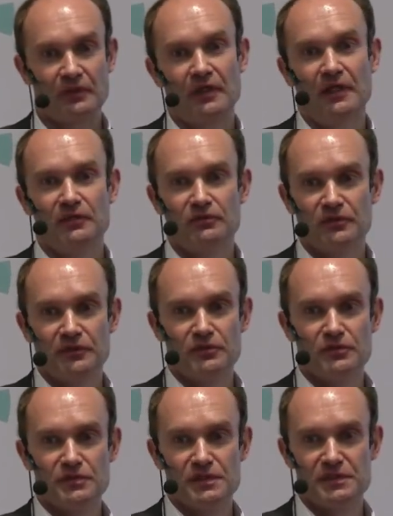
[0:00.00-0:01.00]
And the good
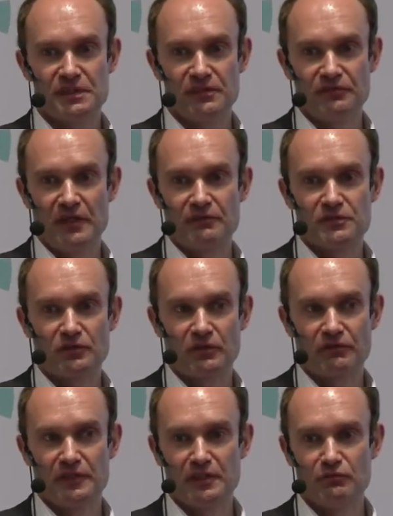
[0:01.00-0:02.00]
news is, if there is
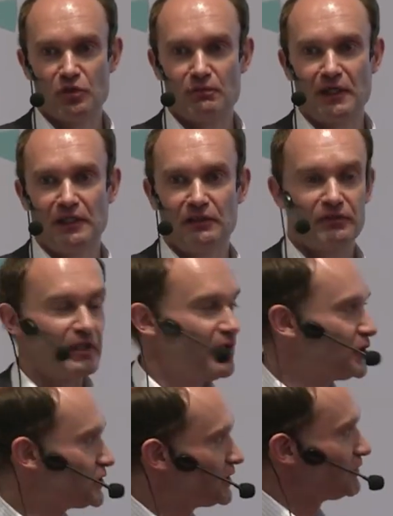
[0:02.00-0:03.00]
already a mobile
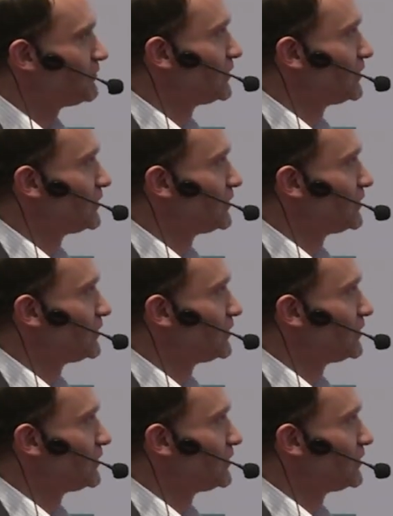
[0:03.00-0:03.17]
allocation, then